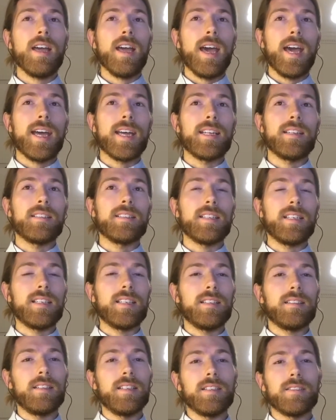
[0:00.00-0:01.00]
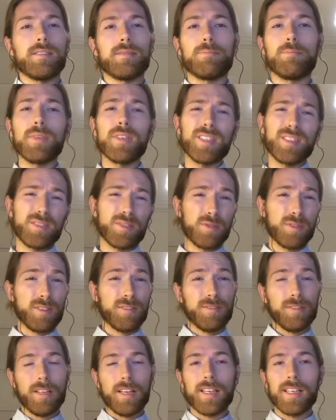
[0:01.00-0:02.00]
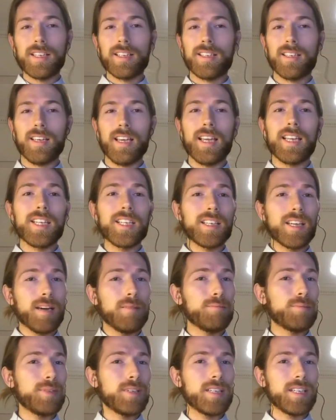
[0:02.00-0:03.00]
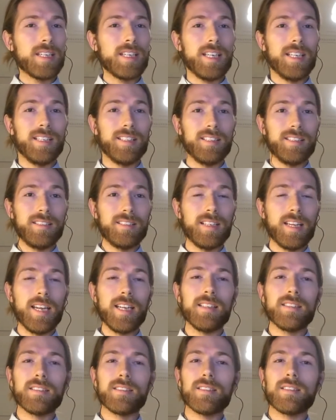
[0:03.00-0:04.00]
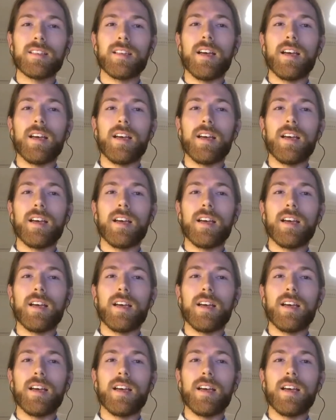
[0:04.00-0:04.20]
and it is sort of like any company in the States,